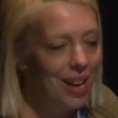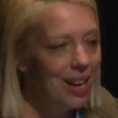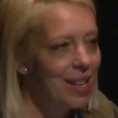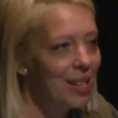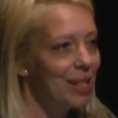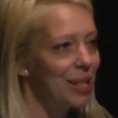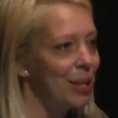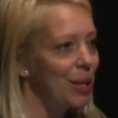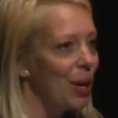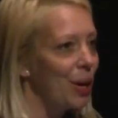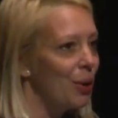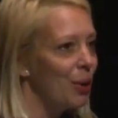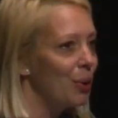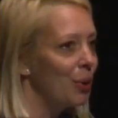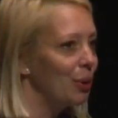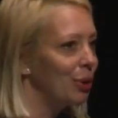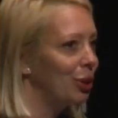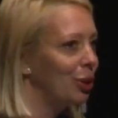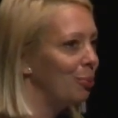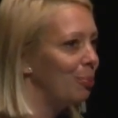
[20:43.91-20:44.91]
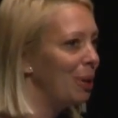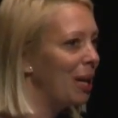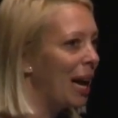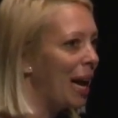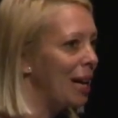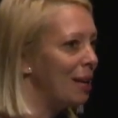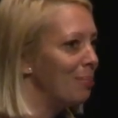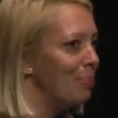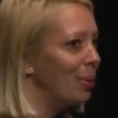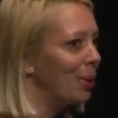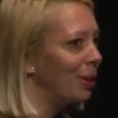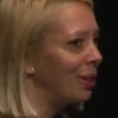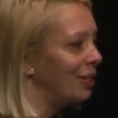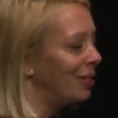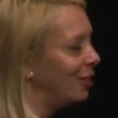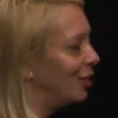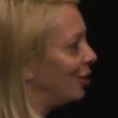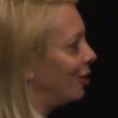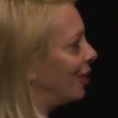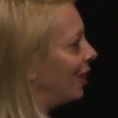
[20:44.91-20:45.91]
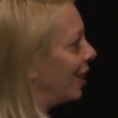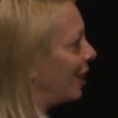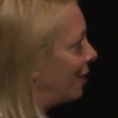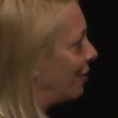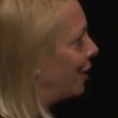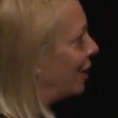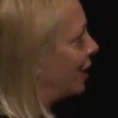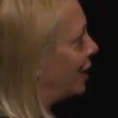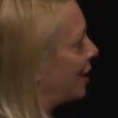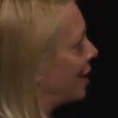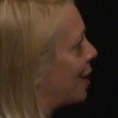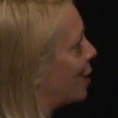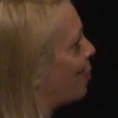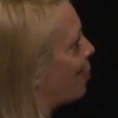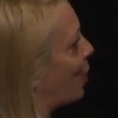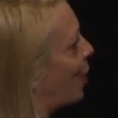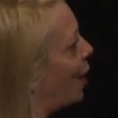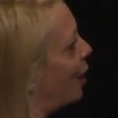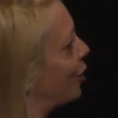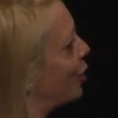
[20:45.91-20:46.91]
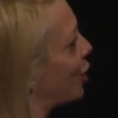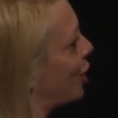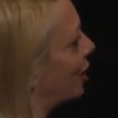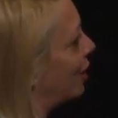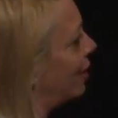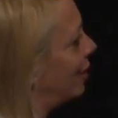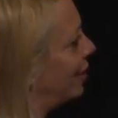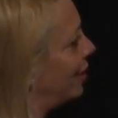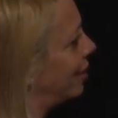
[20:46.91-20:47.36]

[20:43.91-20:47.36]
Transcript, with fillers: So to be able to deliver this project,